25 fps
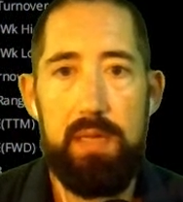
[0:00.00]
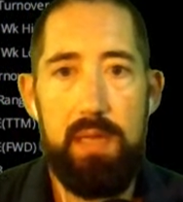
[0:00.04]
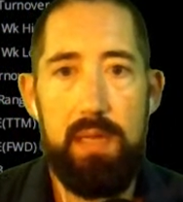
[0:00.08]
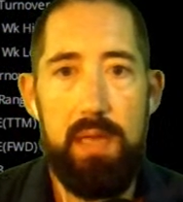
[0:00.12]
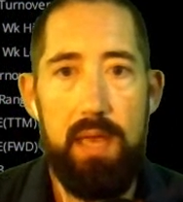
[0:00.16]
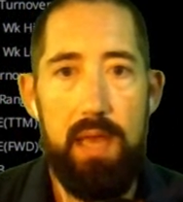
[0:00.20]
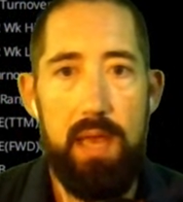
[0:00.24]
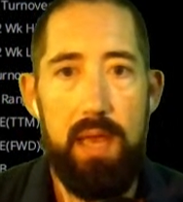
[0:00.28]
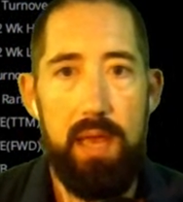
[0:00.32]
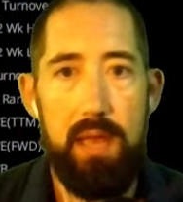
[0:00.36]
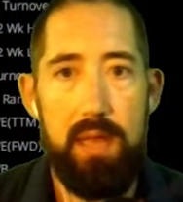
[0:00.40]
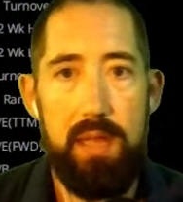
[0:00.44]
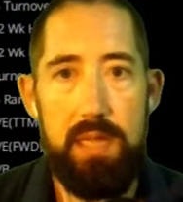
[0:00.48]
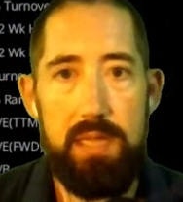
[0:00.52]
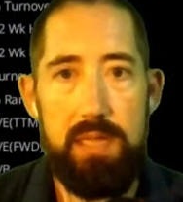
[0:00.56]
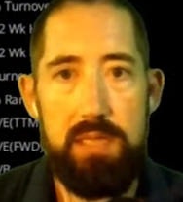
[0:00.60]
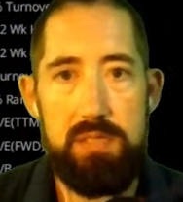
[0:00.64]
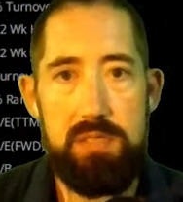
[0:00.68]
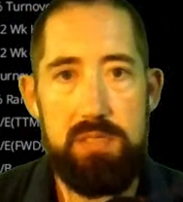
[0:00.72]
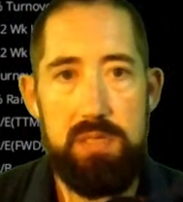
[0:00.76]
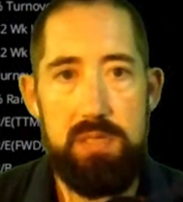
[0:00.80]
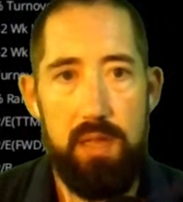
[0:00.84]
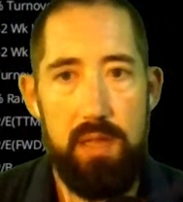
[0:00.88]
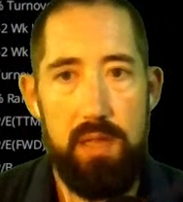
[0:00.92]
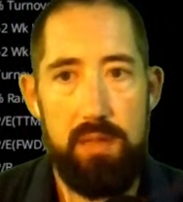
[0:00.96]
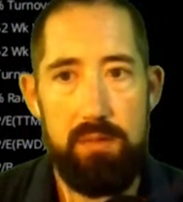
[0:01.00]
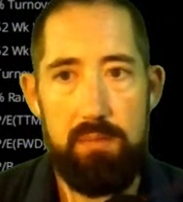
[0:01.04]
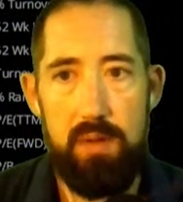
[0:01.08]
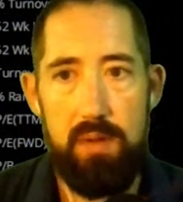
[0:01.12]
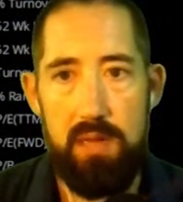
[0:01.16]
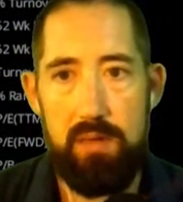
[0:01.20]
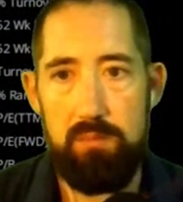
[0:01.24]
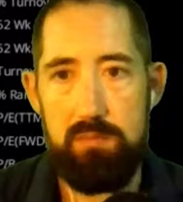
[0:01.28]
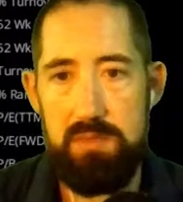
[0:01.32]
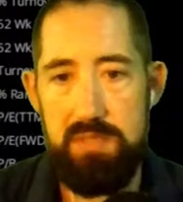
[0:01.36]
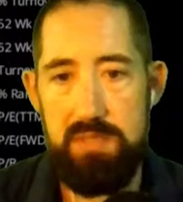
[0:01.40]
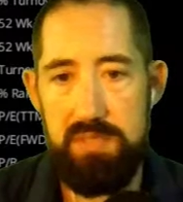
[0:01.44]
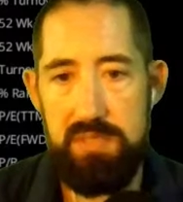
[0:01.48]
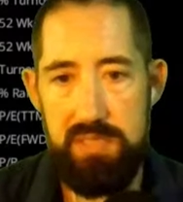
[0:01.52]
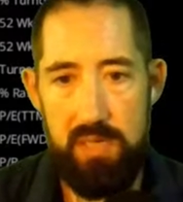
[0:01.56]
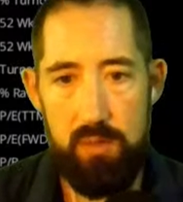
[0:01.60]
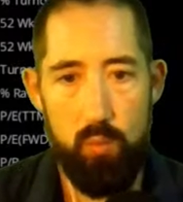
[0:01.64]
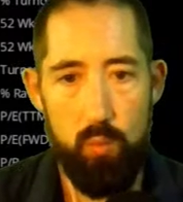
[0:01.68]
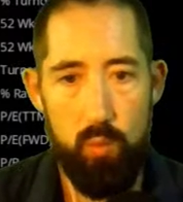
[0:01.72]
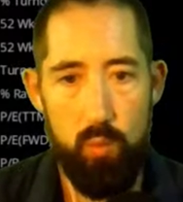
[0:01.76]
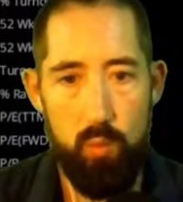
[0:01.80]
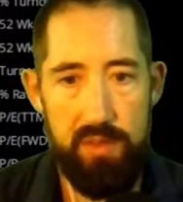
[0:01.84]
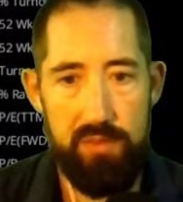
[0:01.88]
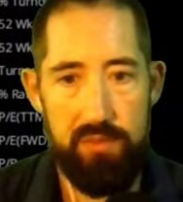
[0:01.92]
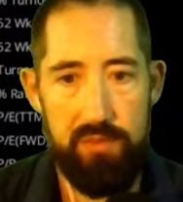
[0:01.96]
and so and, and sit
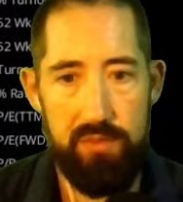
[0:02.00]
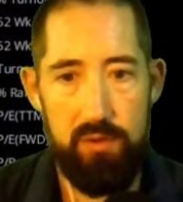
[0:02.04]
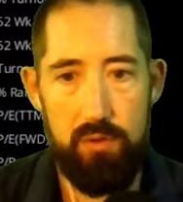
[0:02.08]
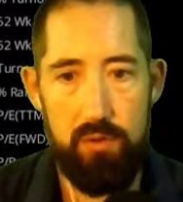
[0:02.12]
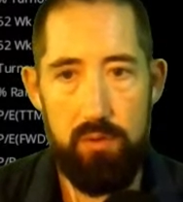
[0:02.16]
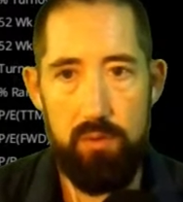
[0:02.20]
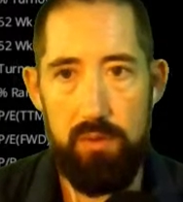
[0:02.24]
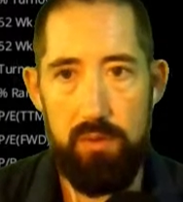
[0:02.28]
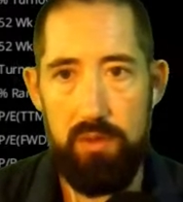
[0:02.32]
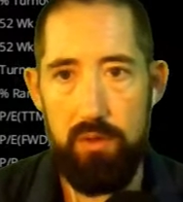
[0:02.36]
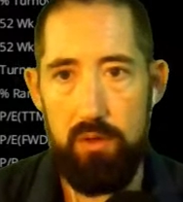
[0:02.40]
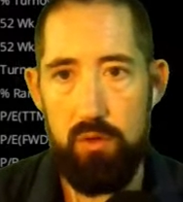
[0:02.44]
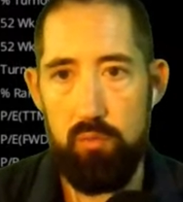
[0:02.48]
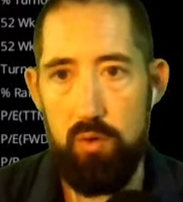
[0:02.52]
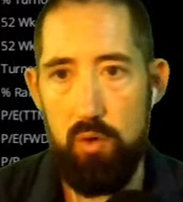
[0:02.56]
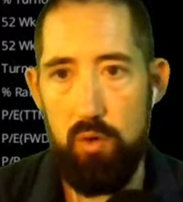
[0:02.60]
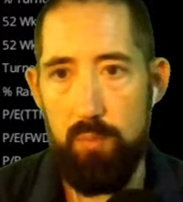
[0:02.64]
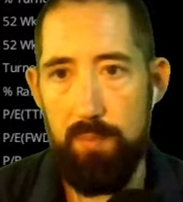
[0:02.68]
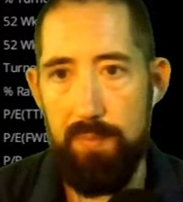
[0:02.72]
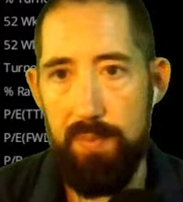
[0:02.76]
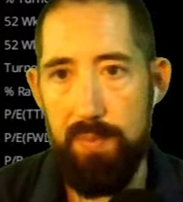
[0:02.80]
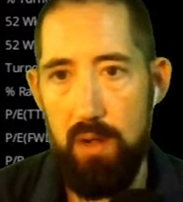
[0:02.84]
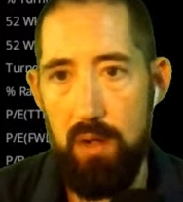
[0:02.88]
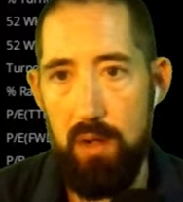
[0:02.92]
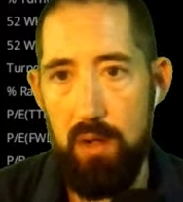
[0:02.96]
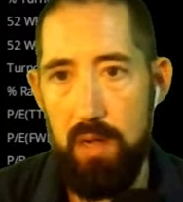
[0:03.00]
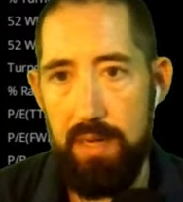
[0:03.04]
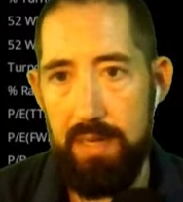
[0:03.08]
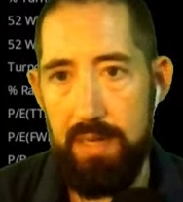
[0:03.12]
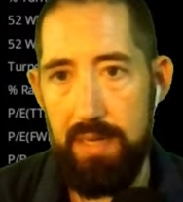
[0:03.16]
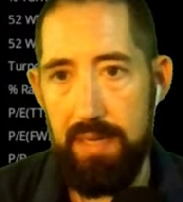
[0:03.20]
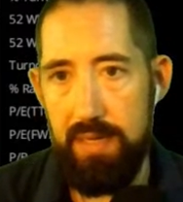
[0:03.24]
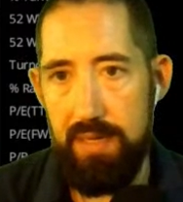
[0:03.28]
with you the group on it.